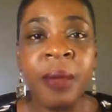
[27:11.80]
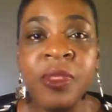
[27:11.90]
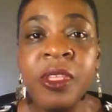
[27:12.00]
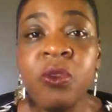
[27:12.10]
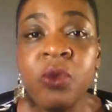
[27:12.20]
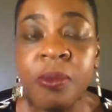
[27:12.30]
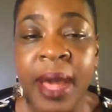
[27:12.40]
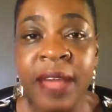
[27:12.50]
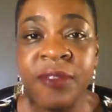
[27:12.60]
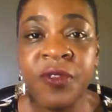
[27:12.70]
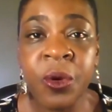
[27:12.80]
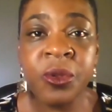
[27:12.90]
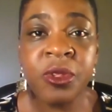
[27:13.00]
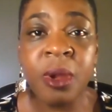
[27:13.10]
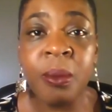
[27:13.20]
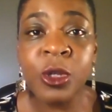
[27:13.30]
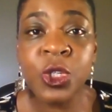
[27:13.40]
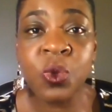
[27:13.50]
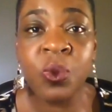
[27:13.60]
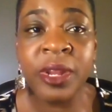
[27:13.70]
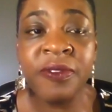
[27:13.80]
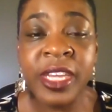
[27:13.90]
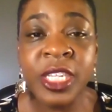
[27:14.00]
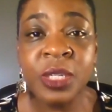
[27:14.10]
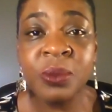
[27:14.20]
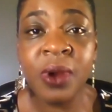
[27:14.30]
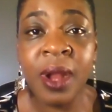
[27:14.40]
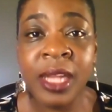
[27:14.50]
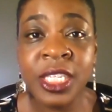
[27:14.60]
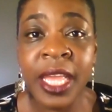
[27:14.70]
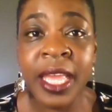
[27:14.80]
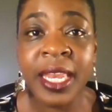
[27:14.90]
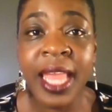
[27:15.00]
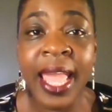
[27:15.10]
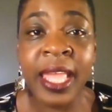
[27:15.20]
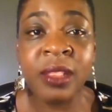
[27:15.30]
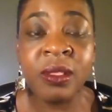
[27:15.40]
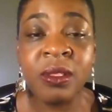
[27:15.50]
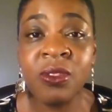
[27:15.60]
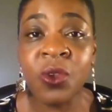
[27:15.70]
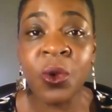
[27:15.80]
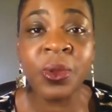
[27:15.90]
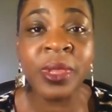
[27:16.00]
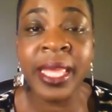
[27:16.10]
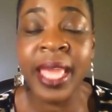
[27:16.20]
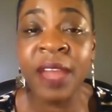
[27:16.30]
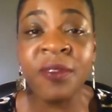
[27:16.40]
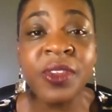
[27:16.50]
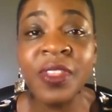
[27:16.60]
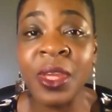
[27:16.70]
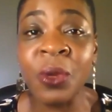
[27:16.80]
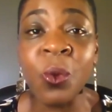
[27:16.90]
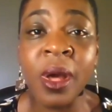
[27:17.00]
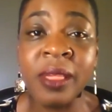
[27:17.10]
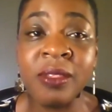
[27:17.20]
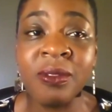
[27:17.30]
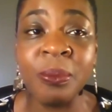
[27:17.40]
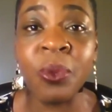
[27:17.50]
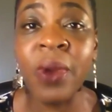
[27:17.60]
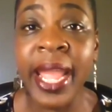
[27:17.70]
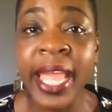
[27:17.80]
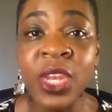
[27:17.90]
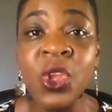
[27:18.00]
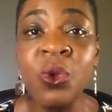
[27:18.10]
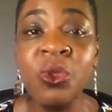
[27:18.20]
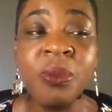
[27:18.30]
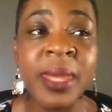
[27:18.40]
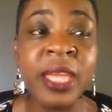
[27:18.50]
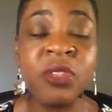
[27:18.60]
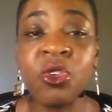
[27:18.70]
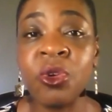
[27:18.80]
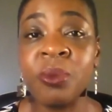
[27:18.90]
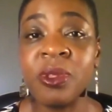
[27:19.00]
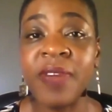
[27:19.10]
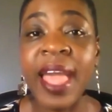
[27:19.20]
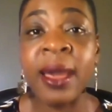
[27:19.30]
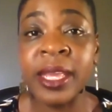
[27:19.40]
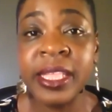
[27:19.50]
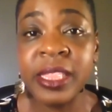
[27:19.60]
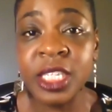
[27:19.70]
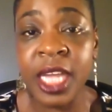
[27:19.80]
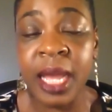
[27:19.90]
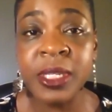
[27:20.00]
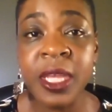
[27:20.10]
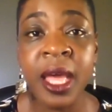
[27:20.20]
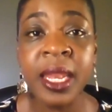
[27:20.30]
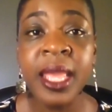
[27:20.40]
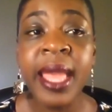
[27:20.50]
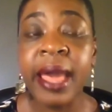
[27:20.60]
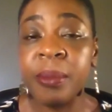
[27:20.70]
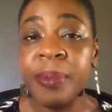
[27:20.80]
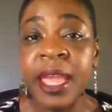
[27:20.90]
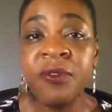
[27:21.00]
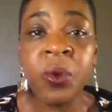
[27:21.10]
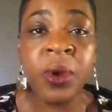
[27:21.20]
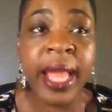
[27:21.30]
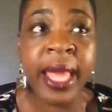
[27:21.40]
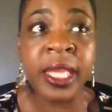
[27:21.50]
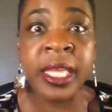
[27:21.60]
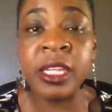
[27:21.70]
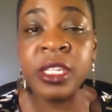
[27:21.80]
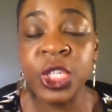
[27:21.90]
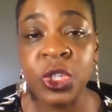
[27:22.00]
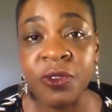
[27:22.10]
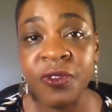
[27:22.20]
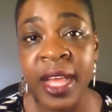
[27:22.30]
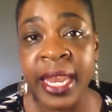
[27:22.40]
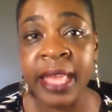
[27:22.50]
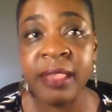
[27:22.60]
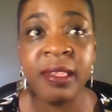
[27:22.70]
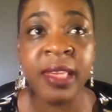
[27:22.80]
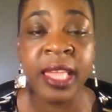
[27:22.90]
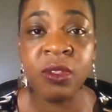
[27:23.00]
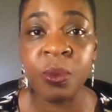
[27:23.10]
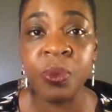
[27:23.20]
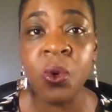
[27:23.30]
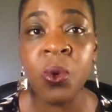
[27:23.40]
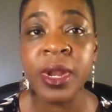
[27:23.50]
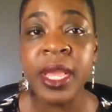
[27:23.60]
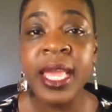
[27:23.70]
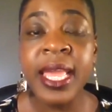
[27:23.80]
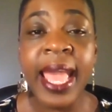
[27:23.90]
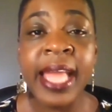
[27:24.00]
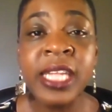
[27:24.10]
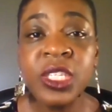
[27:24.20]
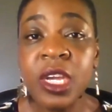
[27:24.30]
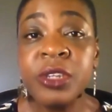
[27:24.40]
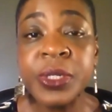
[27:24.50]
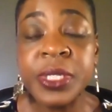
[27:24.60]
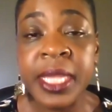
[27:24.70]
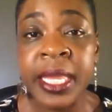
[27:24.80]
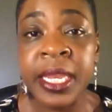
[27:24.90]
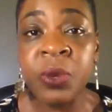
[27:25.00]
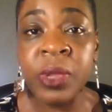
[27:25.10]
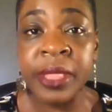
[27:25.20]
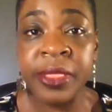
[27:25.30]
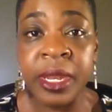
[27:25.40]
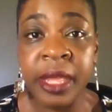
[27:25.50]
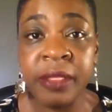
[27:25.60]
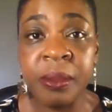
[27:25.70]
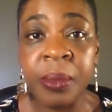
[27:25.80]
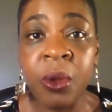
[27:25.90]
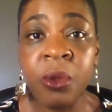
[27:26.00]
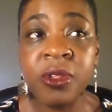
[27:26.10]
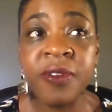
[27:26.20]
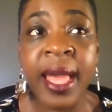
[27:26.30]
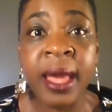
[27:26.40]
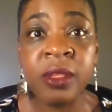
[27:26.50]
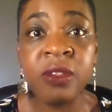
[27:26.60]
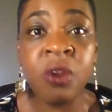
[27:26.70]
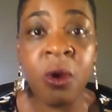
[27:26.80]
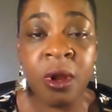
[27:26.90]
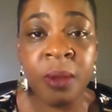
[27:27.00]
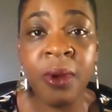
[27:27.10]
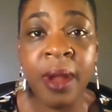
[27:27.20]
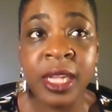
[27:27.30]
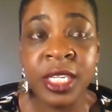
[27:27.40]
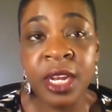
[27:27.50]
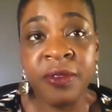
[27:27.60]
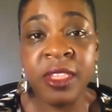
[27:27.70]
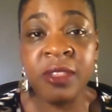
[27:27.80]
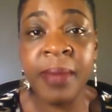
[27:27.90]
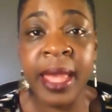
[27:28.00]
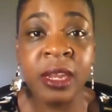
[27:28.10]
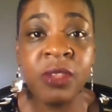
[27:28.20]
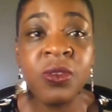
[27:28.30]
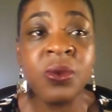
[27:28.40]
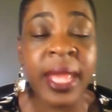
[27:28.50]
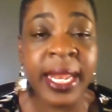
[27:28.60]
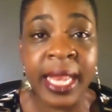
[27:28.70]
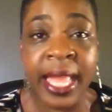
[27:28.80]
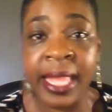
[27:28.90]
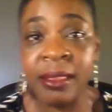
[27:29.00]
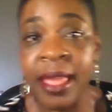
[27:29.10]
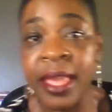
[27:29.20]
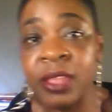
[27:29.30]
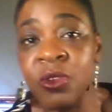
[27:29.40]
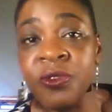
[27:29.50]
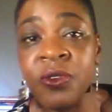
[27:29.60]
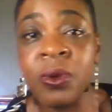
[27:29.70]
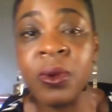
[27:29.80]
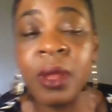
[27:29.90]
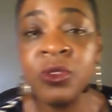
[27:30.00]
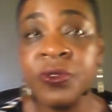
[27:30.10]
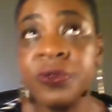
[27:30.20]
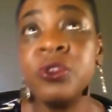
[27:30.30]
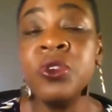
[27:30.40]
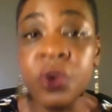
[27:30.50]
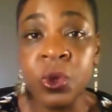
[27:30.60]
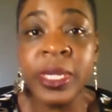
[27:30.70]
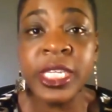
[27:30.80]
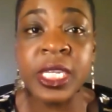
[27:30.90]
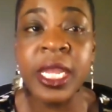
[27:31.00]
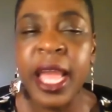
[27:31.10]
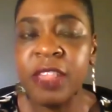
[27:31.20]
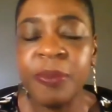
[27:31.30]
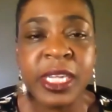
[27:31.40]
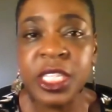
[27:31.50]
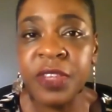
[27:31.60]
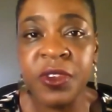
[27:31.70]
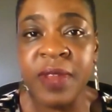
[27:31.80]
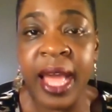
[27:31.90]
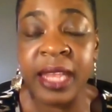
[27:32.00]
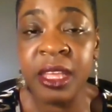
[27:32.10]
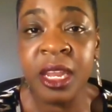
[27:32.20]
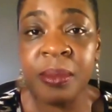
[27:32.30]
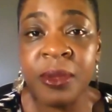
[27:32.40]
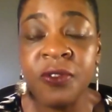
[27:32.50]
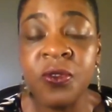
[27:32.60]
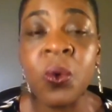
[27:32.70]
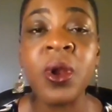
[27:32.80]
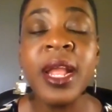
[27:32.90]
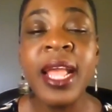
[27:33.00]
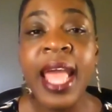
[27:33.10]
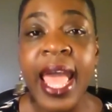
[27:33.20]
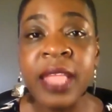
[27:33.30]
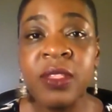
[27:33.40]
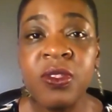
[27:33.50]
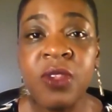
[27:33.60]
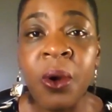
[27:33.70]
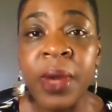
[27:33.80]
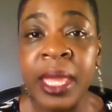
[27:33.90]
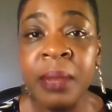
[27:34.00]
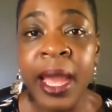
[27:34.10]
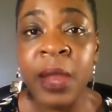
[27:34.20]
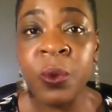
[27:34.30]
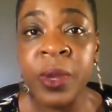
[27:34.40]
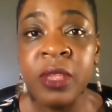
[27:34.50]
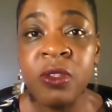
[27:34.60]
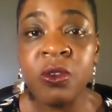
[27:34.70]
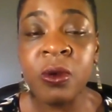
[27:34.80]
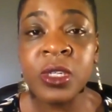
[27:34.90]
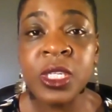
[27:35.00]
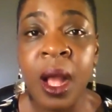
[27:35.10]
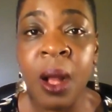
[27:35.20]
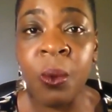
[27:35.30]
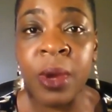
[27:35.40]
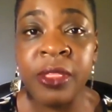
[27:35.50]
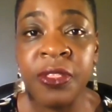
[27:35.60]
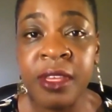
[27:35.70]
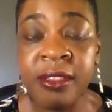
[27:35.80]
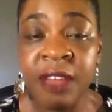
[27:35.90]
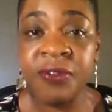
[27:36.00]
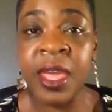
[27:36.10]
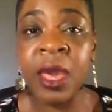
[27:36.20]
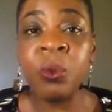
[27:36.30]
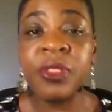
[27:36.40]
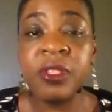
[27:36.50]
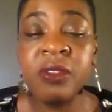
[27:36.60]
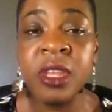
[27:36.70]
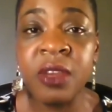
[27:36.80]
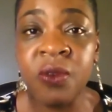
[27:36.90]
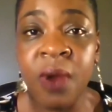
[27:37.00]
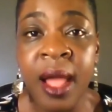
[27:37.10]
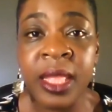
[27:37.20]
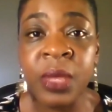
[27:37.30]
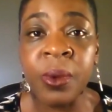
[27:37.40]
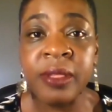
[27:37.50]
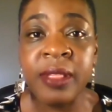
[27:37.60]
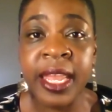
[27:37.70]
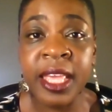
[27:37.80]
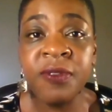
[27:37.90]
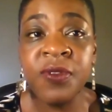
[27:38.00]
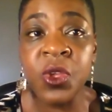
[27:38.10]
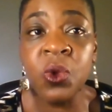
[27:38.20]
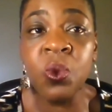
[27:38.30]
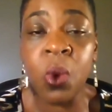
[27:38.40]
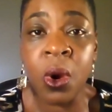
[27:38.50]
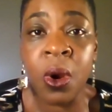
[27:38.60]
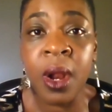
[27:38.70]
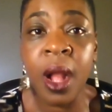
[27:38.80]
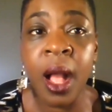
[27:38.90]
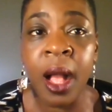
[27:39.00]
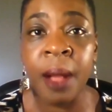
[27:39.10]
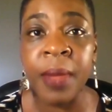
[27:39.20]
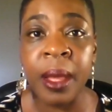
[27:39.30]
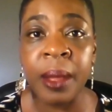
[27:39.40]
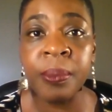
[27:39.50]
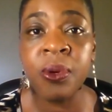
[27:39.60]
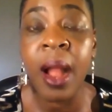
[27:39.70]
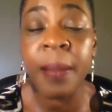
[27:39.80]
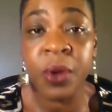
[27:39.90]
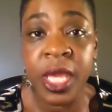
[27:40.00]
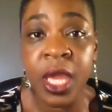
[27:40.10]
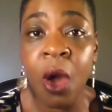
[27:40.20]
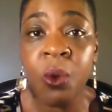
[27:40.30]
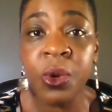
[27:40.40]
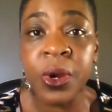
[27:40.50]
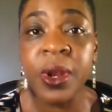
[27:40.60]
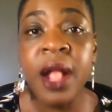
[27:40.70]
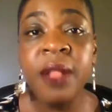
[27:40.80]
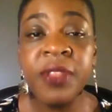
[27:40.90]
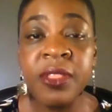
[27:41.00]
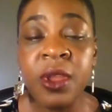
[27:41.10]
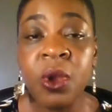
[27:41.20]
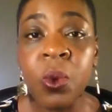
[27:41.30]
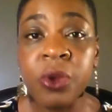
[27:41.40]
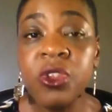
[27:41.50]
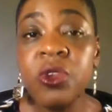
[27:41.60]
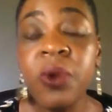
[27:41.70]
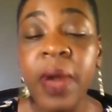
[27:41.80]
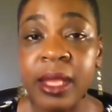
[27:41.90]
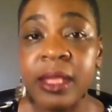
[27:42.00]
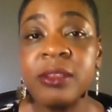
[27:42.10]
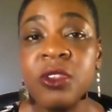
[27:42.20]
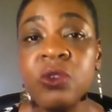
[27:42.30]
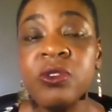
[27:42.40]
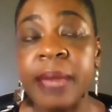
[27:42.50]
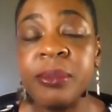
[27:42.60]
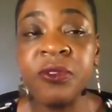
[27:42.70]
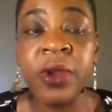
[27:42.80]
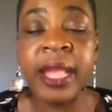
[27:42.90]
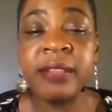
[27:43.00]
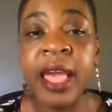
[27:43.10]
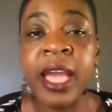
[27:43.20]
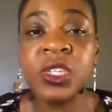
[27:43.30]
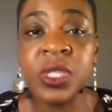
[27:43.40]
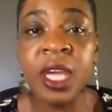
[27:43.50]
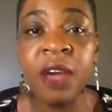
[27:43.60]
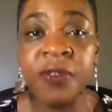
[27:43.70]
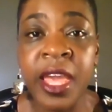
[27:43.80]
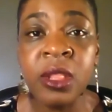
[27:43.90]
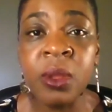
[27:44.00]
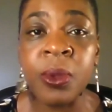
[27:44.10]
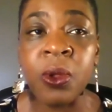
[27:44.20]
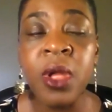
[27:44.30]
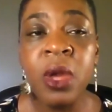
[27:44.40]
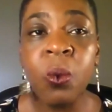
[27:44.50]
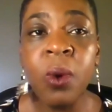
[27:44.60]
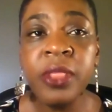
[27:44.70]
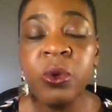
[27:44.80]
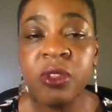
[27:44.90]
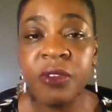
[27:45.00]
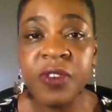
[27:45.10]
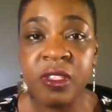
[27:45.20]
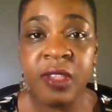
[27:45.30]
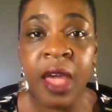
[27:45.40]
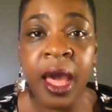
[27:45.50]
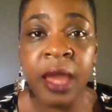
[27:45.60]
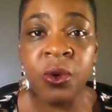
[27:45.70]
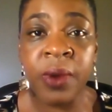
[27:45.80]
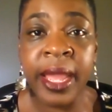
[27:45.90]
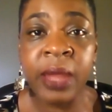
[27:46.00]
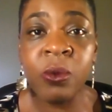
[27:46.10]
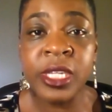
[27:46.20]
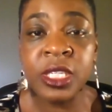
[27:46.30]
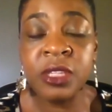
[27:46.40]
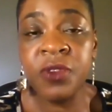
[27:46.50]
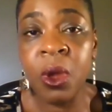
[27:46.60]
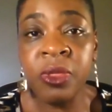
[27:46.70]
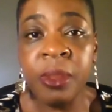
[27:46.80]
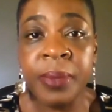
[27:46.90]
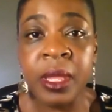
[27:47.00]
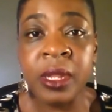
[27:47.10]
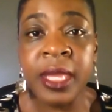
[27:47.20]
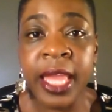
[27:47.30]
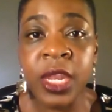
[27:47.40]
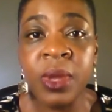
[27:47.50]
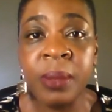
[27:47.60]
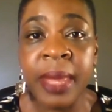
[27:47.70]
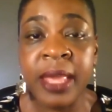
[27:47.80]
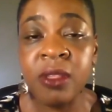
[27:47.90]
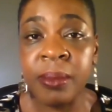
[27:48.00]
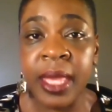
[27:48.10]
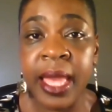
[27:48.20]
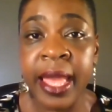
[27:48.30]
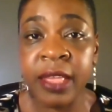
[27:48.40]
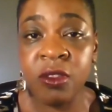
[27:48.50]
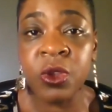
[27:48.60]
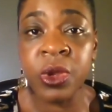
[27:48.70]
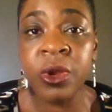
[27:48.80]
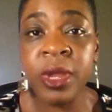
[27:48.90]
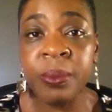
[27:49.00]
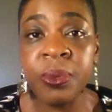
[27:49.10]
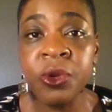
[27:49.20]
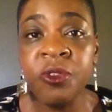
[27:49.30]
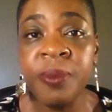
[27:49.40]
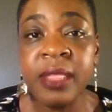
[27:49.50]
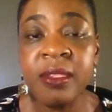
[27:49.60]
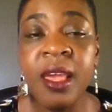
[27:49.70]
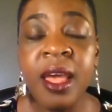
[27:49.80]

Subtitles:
This was my first commercial renovation project, and certainly everything was brand new to me in terms of how to get the job done, how to pay for it, how to get additional financing and support, and just understanding really the nuts and bolts of how to start a project of this magnitude and take it to fruition, especially if you've not done it before. And so in my research, one of the things I found with the city of Raleigh was that if you were a property owner, then there were two types of grants actually available. One, there was a facade grant, which is if you own the building and you can make some exterior improvements,